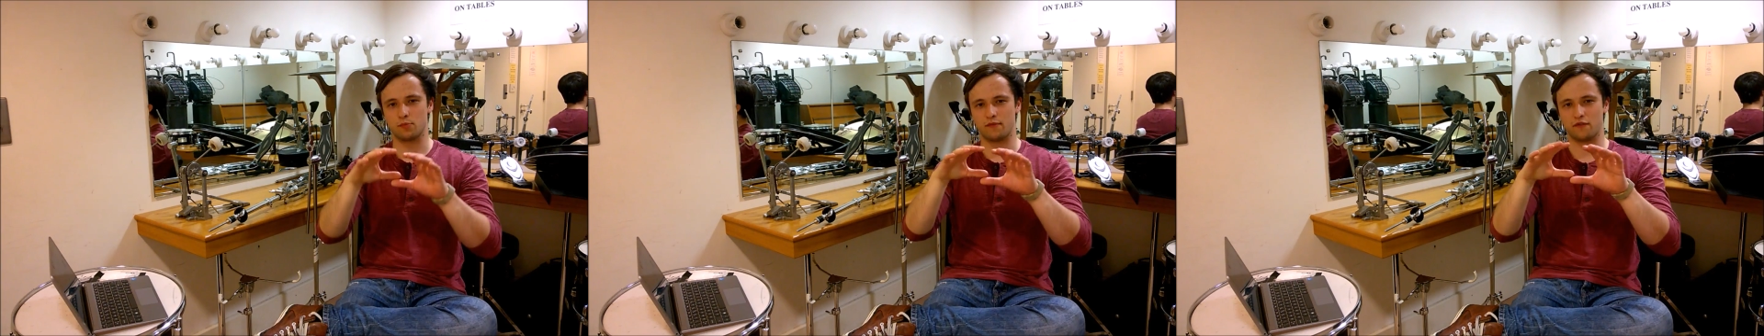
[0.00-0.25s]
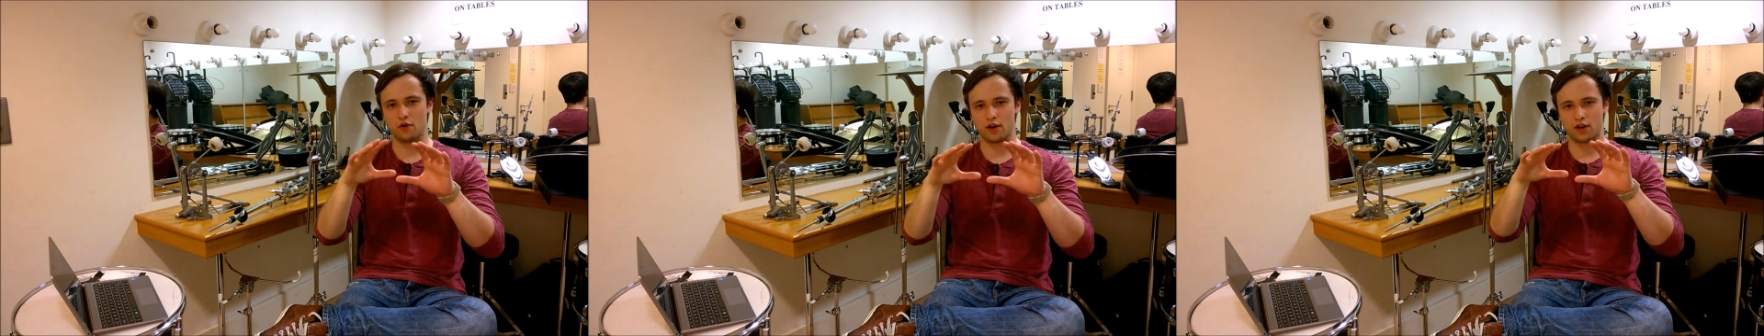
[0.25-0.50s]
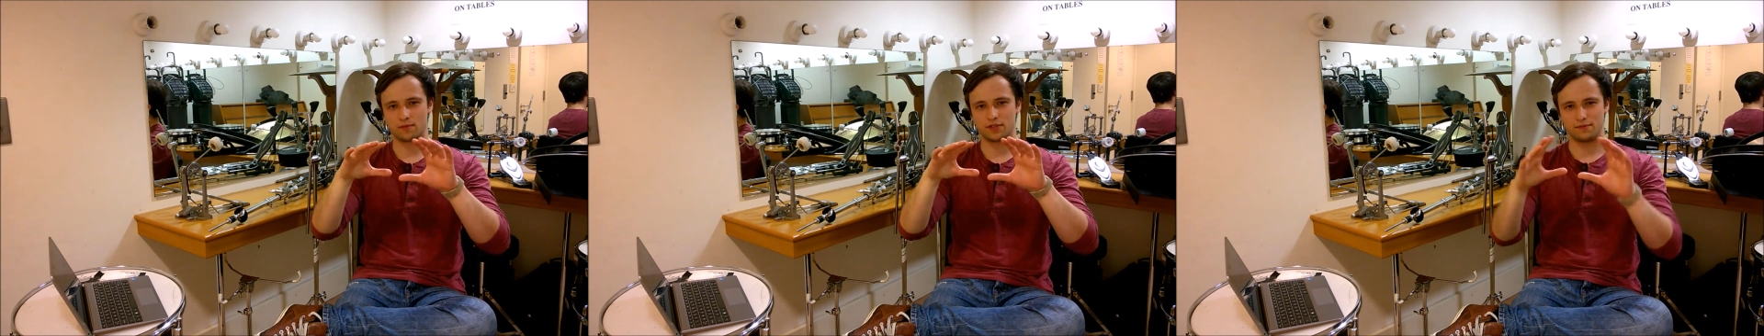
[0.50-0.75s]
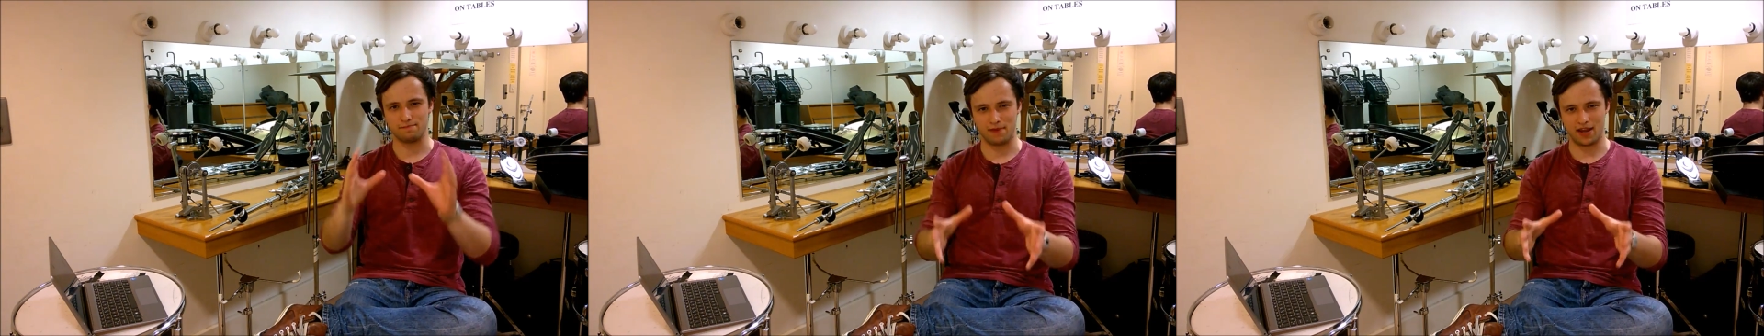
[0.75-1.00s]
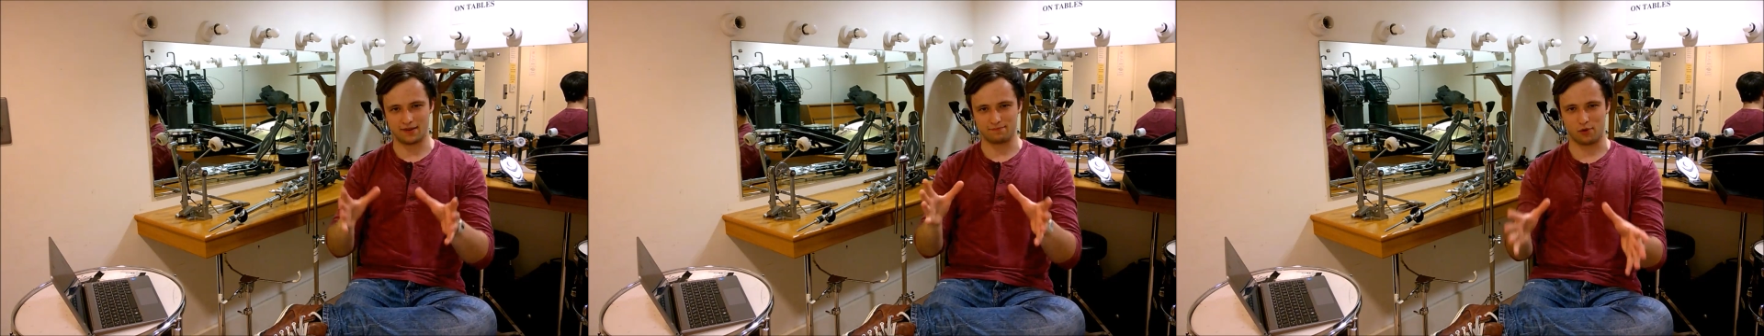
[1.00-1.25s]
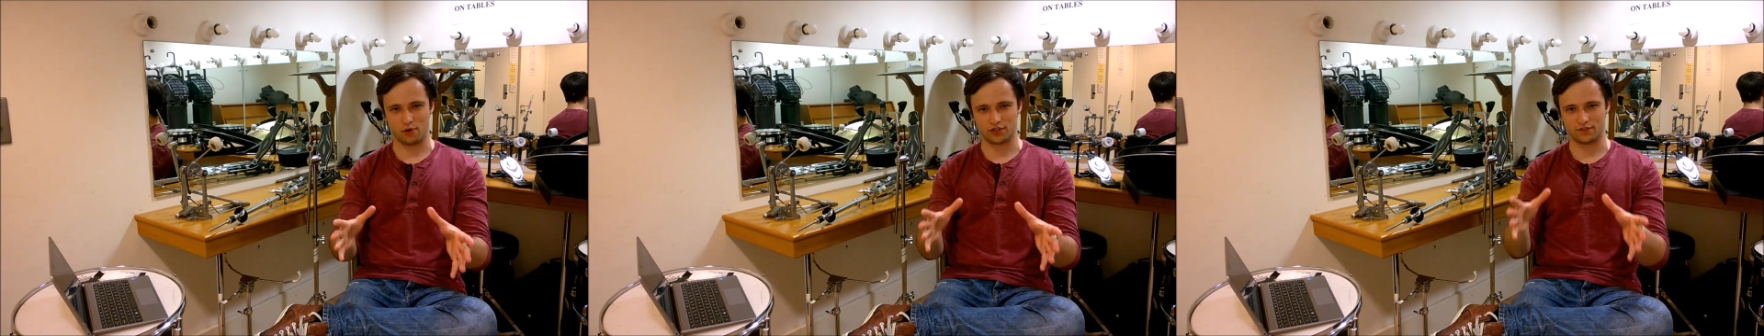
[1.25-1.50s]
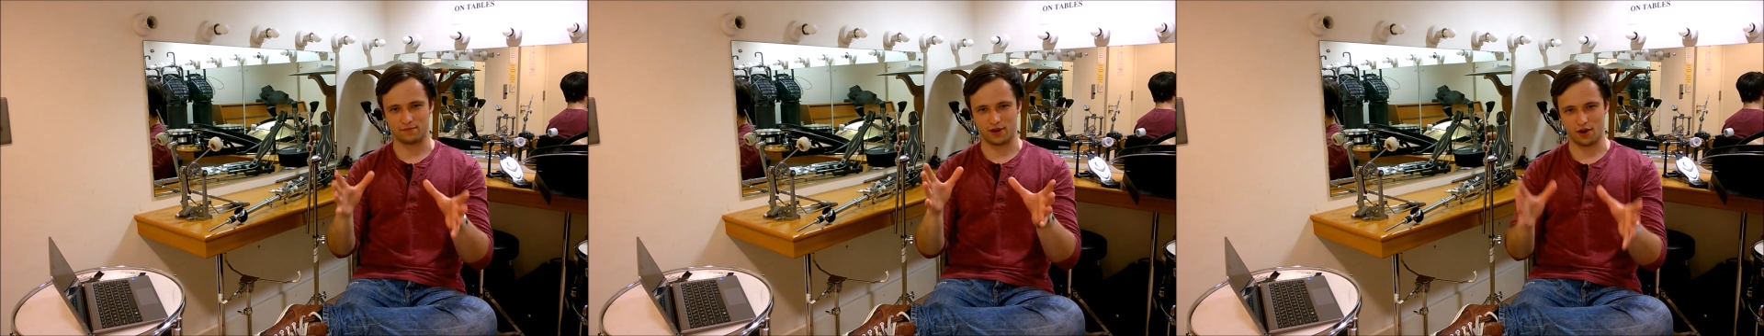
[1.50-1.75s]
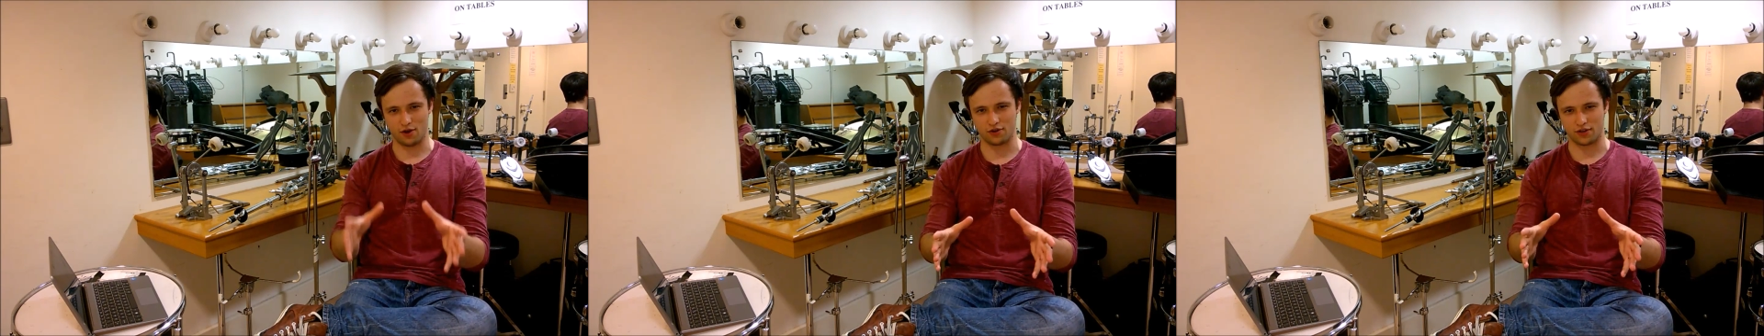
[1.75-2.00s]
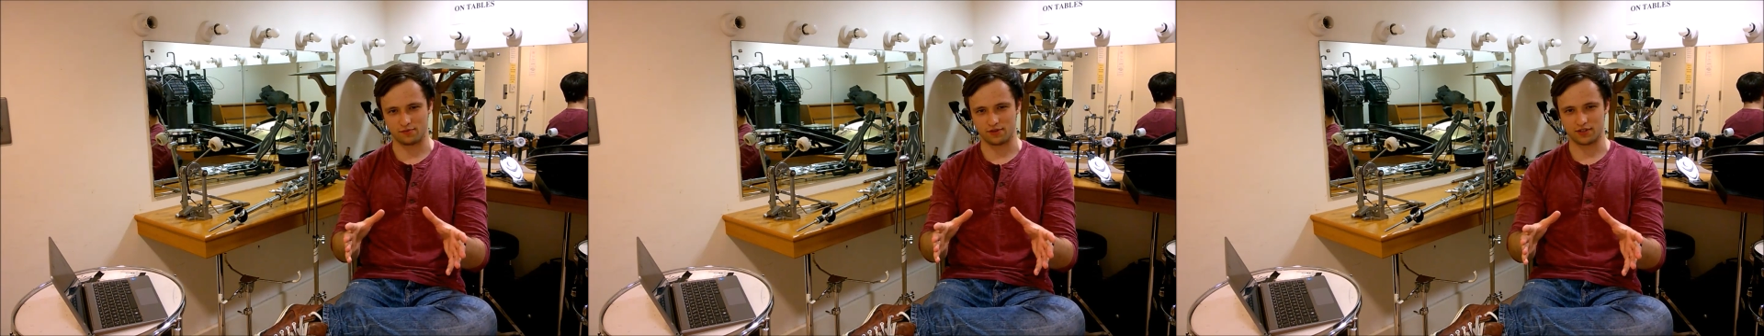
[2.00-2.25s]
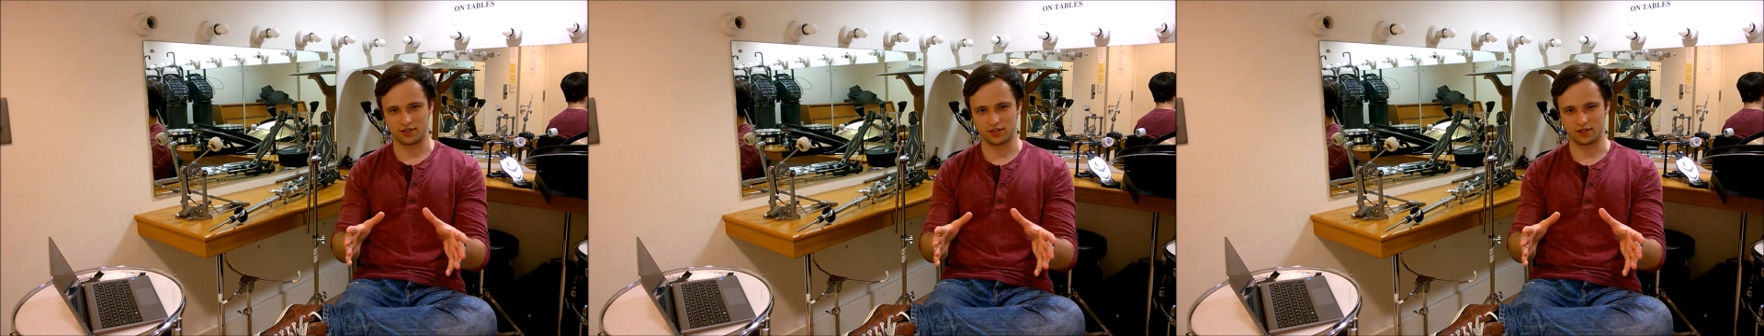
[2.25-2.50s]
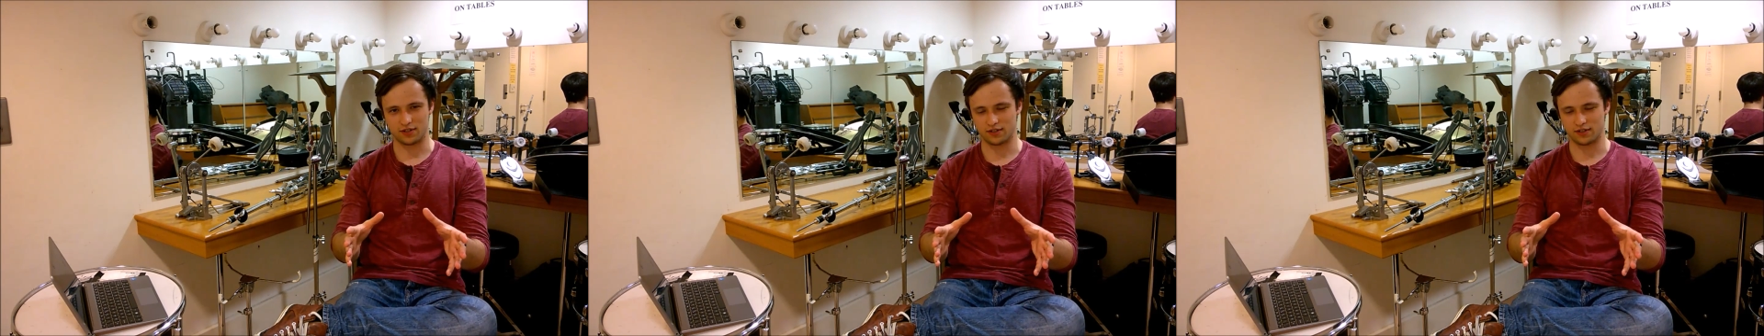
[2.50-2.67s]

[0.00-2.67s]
So before I come to the main point of my argument,